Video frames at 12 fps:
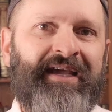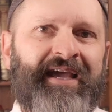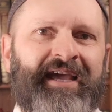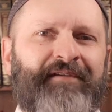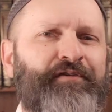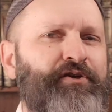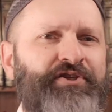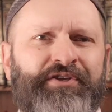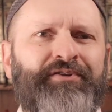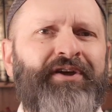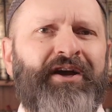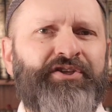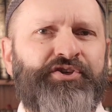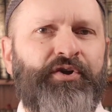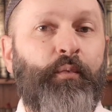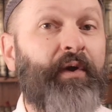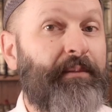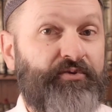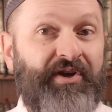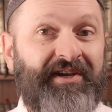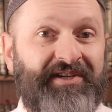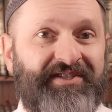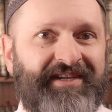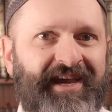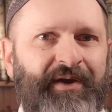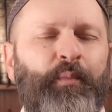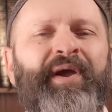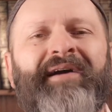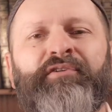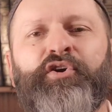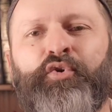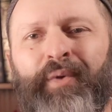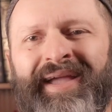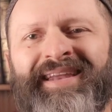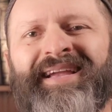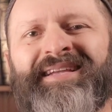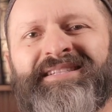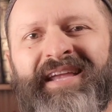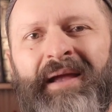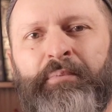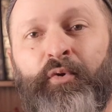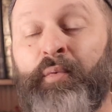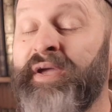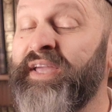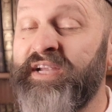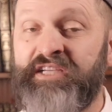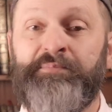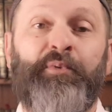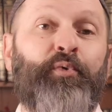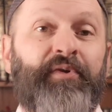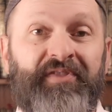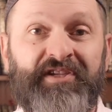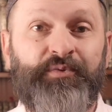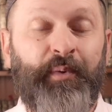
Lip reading: And if you're still not sure what I'm trying to say, we have a great example we can explore in this